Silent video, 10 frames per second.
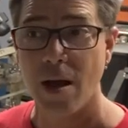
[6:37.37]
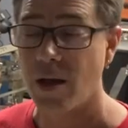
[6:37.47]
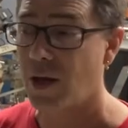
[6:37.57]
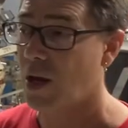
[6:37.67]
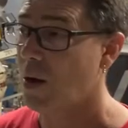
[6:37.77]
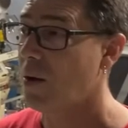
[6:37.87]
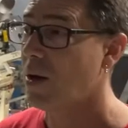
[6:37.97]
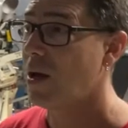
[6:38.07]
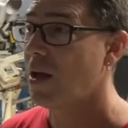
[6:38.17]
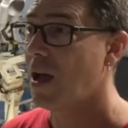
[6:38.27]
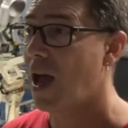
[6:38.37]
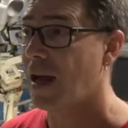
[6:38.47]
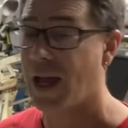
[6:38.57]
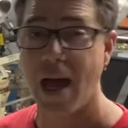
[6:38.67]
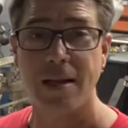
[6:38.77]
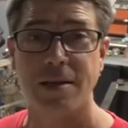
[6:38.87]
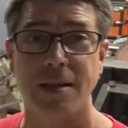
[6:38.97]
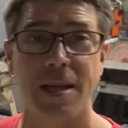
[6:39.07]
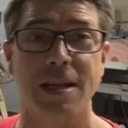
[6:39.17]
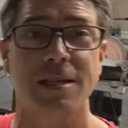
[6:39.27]
You know, I got to
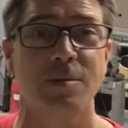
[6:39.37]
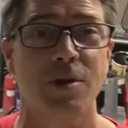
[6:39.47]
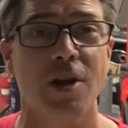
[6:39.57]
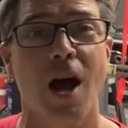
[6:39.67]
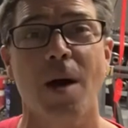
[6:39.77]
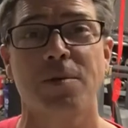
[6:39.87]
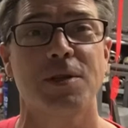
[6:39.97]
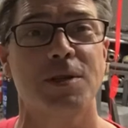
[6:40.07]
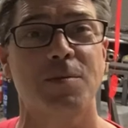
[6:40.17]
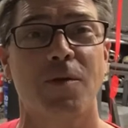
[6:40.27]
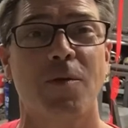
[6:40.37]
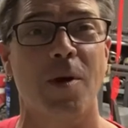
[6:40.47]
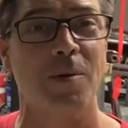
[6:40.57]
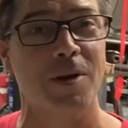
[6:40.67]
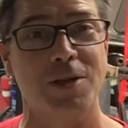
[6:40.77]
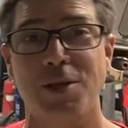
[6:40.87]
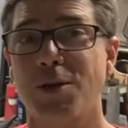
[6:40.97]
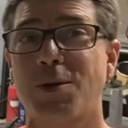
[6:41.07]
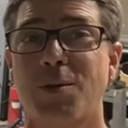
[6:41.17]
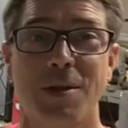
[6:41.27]
get some good options before I'm going to
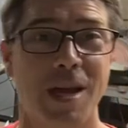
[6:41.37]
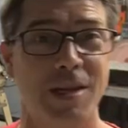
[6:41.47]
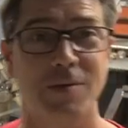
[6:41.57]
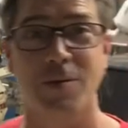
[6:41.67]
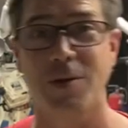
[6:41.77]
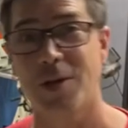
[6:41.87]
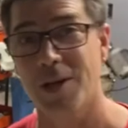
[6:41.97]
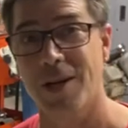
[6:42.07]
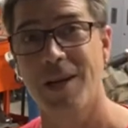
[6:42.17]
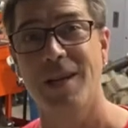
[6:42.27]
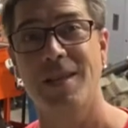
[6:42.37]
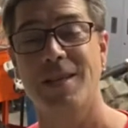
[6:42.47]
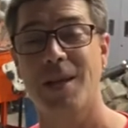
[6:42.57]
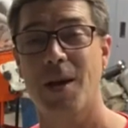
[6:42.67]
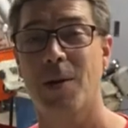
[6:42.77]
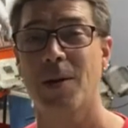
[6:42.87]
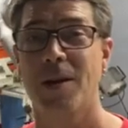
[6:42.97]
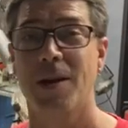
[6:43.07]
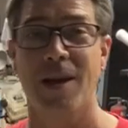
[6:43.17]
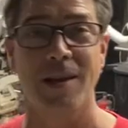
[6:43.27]
choose one, that's for sure. So
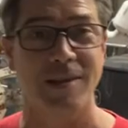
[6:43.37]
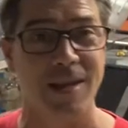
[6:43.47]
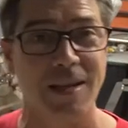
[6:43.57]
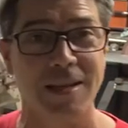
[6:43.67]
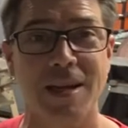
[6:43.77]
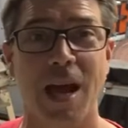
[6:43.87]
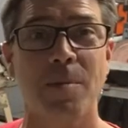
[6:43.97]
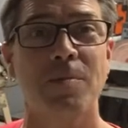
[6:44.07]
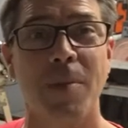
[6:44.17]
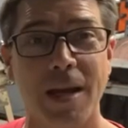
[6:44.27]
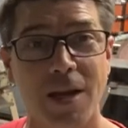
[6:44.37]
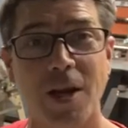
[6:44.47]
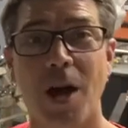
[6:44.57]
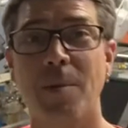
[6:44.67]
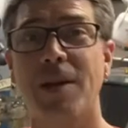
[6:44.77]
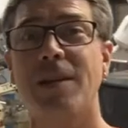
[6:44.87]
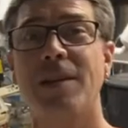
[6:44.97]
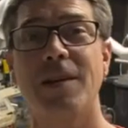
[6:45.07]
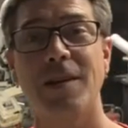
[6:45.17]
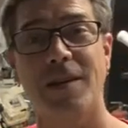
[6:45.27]
take the time, make a comment.
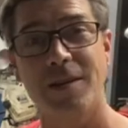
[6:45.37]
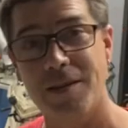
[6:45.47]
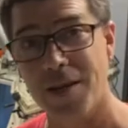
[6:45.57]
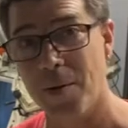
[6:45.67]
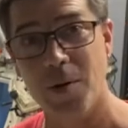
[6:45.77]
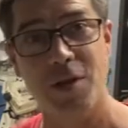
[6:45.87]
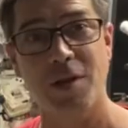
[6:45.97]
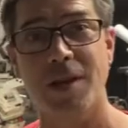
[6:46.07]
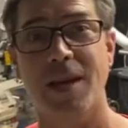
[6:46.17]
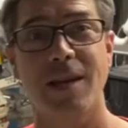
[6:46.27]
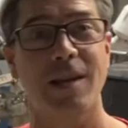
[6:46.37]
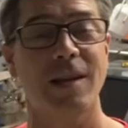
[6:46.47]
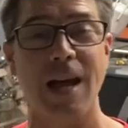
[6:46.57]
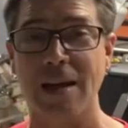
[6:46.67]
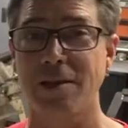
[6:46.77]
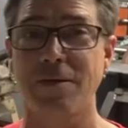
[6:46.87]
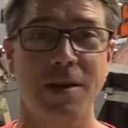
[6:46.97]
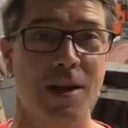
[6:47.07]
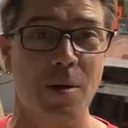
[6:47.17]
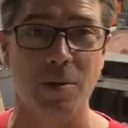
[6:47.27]
Tell me what you think. Like the
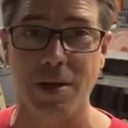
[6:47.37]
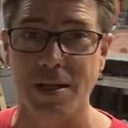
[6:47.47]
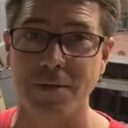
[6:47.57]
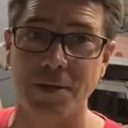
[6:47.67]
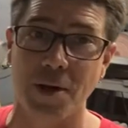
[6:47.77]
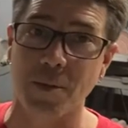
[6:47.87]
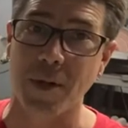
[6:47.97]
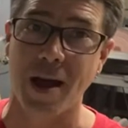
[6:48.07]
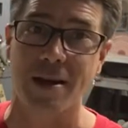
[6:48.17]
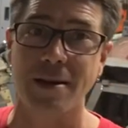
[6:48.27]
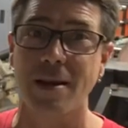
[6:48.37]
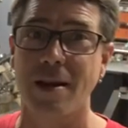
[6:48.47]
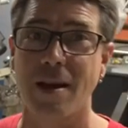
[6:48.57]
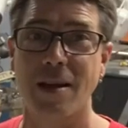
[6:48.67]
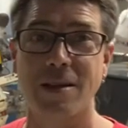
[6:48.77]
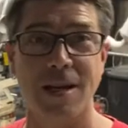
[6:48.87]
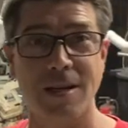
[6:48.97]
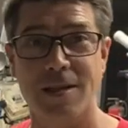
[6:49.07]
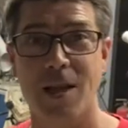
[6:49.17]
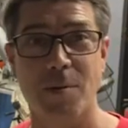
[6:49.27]
video, please, if you don't mind, because that
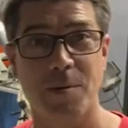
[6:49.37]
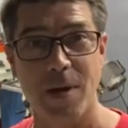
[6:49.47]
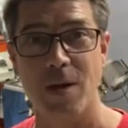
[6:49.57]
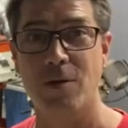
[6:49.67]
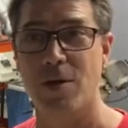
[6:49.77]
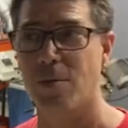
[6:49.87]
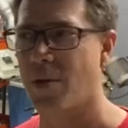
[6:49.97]
just helps my YouTube.